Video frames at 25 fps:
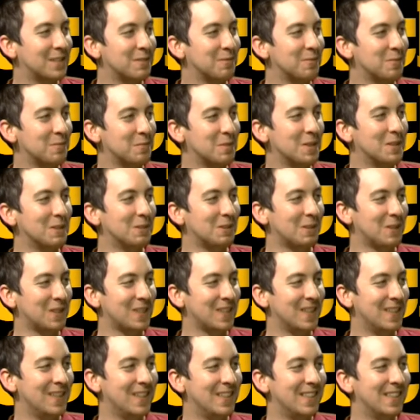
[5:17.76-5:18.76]
from you?
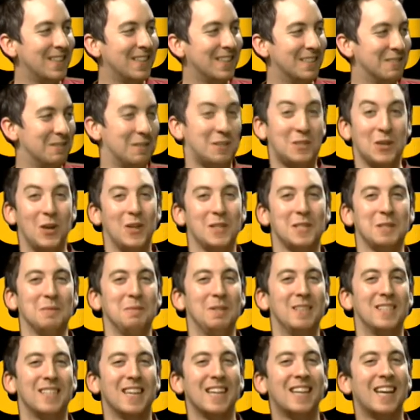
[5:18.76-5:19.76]
Which also
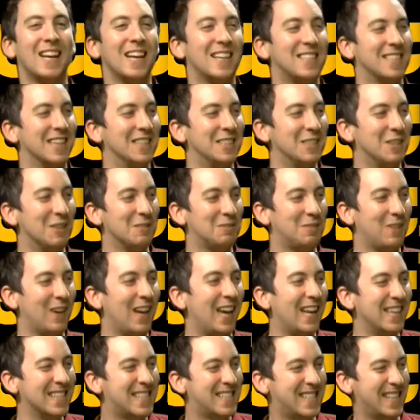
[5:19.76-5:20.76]
means I clicked on your
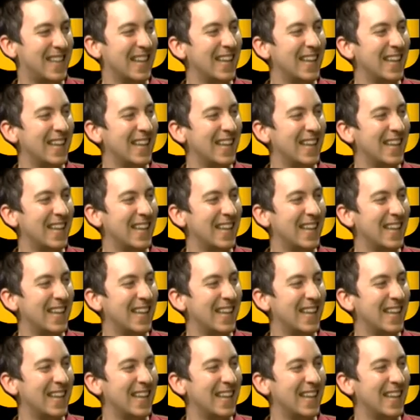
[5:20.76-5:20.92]
face.